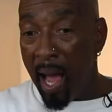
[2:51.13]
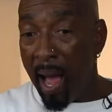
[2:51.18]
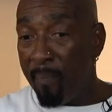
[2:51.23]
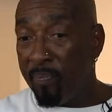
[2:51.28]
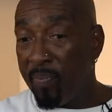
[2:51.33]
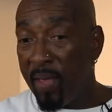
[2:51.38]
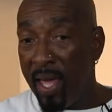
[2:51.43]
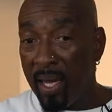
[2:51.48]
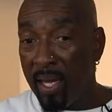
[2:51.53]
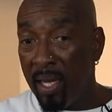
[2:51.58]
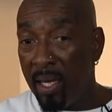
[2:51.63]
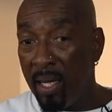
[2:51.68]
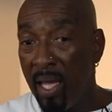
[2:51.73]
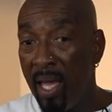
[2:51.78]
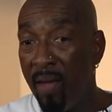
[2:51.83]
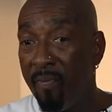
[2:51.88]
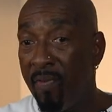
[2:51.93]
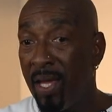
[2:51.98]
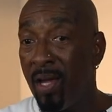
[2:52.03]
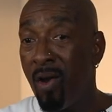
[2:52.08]
I'm thinking,
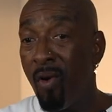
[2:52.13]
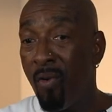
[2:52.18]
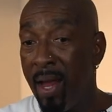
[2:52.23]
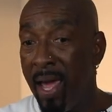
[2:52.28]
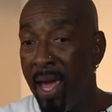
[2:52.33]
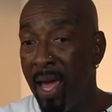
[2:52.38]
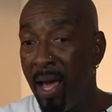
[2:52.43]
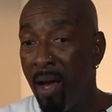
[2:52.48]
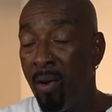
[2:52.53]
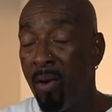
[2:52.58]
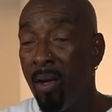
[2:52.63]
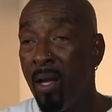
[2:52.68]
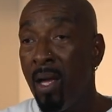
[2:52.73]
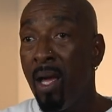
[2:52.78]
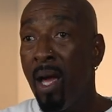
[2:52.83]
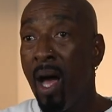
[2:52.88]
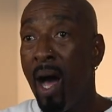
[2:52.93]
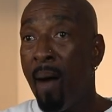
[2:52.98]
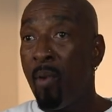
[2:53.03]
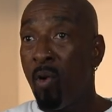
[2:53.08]
if it go down,
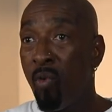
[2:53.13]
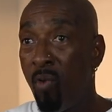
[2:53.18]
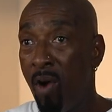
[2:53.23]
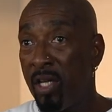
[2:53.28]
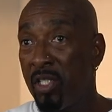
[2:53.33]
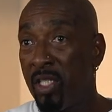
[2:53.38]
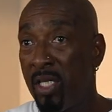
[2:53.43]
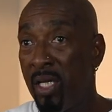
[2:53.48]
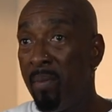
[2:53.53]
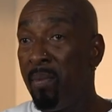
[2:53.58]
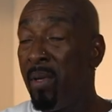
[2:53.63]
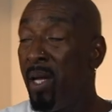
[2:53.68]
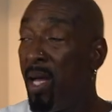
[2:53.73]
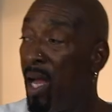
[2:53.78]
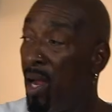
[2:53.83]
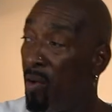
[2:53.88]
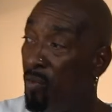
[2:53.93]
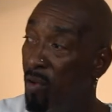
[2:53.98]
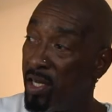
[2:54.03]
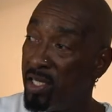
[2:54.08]
I'm gonna rush him
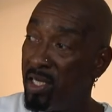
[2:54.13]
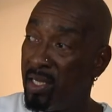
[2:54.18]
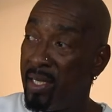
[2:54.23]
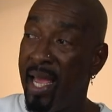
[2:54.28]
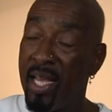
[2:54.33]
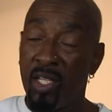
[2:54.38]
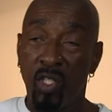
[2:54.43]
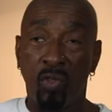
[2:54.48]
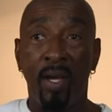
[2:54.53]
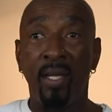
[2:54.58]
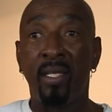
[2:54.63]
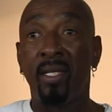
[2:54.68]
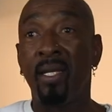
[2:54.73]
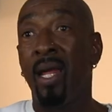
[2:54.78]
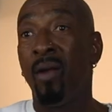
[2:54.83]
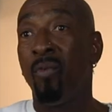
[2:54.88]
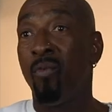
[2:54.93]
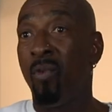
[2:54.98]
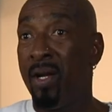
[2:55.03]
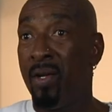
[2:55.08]
and rush his ass straight to
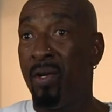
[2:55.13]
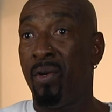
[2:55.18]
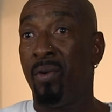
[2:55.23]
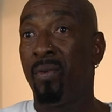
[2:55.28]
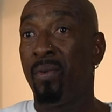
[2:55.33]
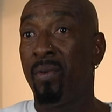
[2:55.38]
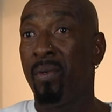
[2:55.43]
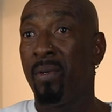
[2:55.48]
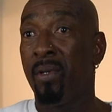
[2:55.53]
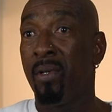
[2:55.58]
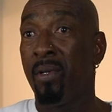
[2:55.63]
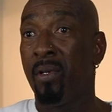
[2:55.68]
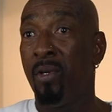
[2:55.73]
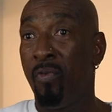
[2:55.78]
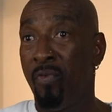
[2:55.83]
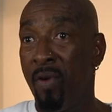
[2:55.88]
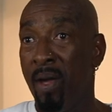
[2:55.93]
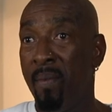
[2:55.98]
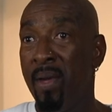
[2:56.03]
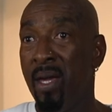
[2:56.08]
that window. You
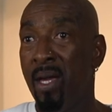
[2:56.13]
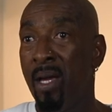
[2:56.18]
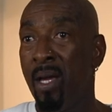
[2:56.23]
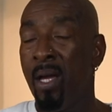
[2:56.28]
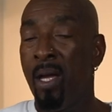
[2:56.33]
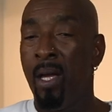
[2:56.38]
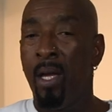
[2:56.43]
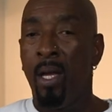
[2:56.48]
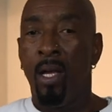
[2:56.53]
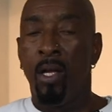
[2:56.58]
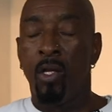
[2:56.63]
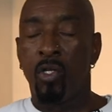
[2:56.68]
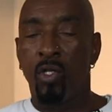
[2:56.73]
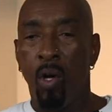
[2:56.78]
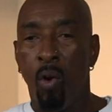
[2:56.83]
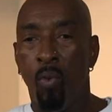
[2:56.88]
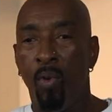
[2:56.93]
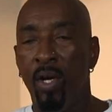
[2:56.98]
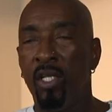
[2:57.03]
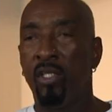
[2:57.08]
feel me?
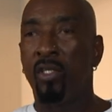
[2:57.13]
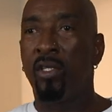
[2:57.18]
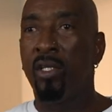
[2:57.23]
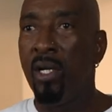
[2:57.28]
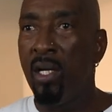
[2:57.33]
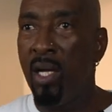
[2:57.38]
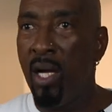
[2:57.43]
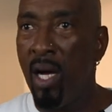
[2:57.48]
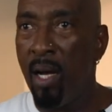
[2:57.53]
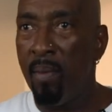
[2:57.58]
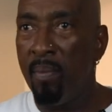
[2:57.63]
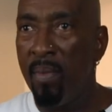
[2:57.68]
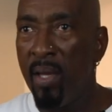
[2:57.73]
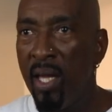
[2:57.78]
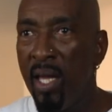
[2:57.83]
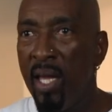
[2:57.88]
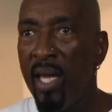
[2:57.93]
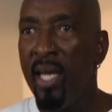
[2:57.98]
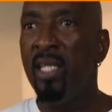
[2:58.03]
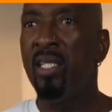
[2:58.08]
So when he stood
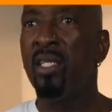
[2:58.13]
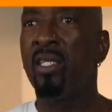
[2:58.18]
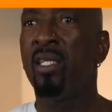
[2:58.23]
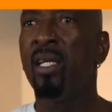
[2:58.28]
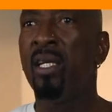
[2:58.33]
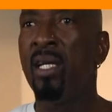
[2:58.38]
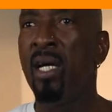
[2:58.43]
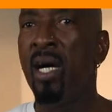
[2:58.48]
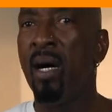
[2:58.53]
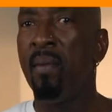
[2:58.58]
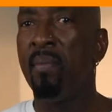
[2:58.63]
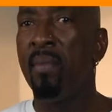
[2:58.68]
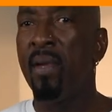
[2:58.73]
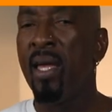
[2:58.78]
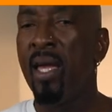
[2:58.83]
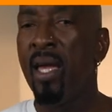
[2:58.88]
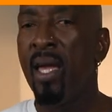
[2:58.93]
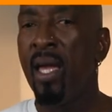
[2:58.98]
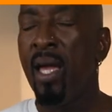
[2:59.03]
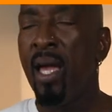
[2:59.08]
up, and he
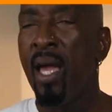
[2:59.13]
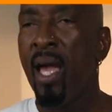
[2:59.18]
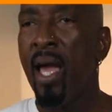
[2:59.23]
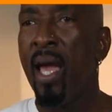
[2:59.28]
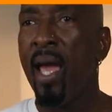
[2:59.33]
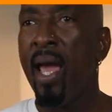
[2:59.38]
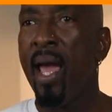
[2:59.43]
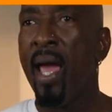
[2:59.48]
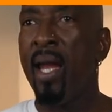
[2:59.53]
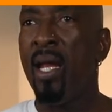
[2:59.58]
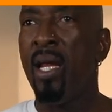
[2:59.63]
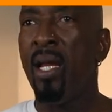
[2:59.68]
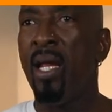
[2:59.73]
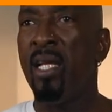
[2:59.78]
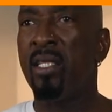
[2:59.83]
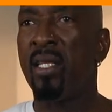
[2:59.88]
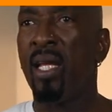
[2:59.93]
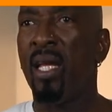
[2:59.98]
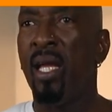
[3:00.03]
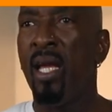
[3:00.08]

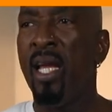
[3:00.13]
said,